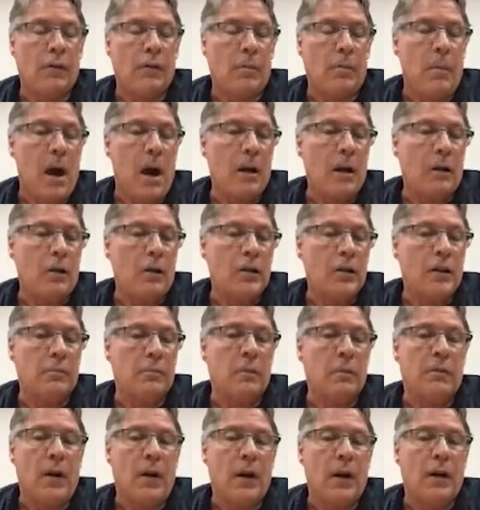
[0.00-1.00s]
models have
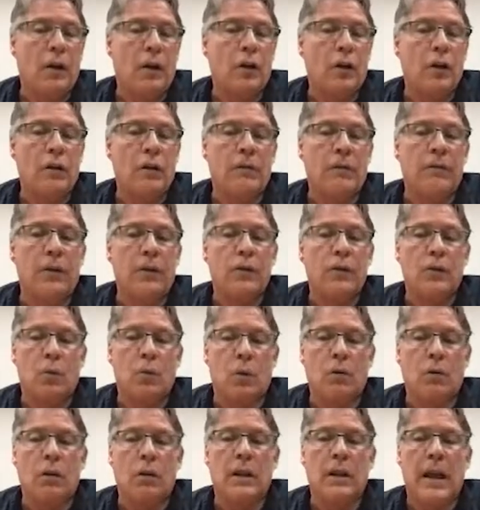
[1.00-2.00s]
provided a good
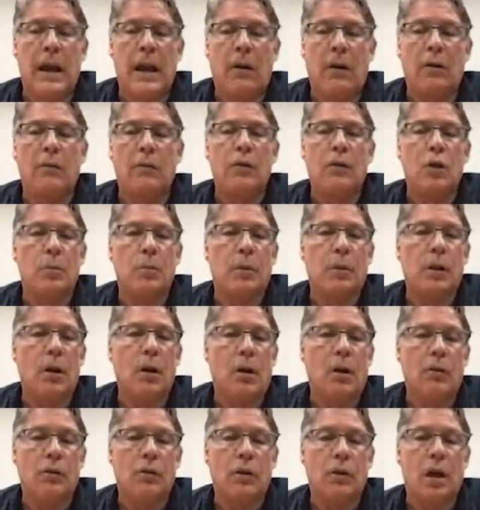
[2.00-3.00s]
first-order account of human
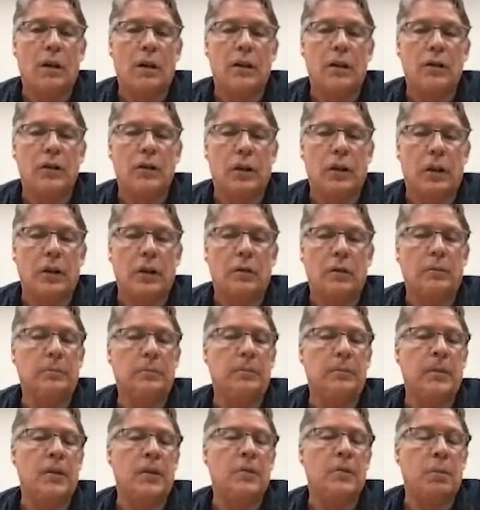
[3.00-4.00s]
causal cognition,
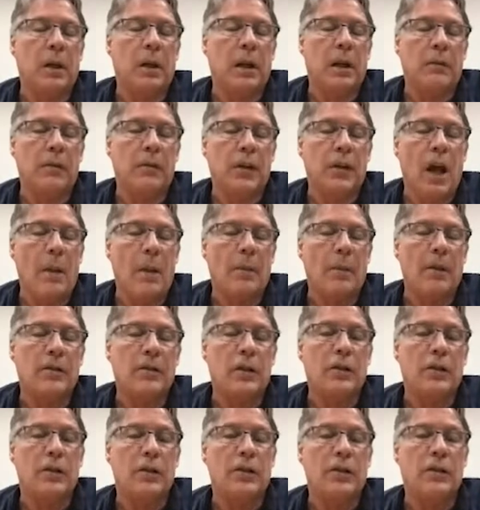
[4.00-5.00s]
explaining phenomena
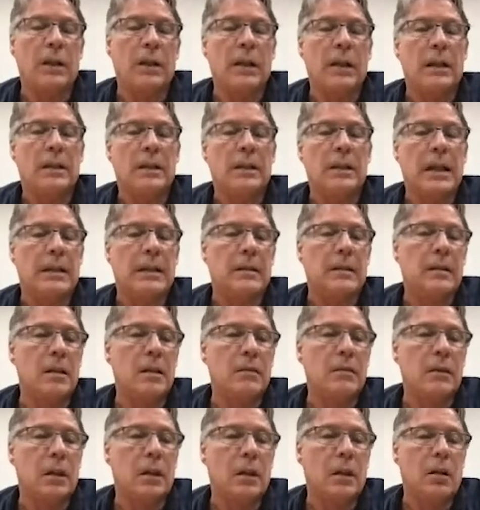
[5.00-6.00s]
such as
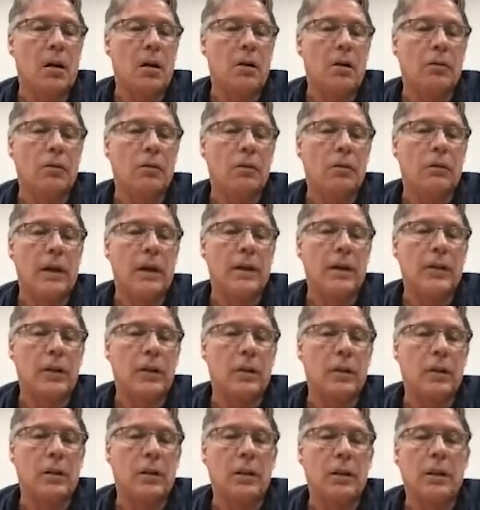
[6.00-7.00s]
sensitivity to causal
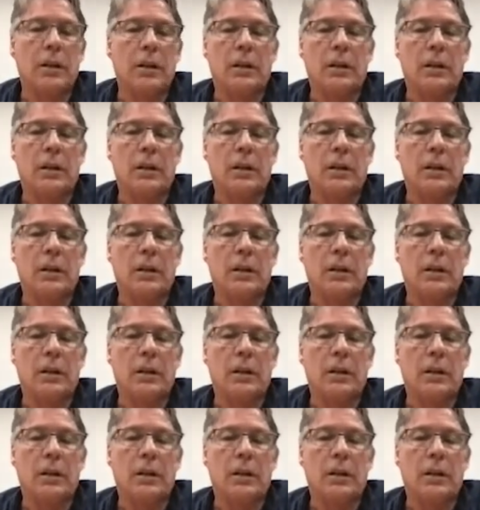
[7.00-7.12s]
direction,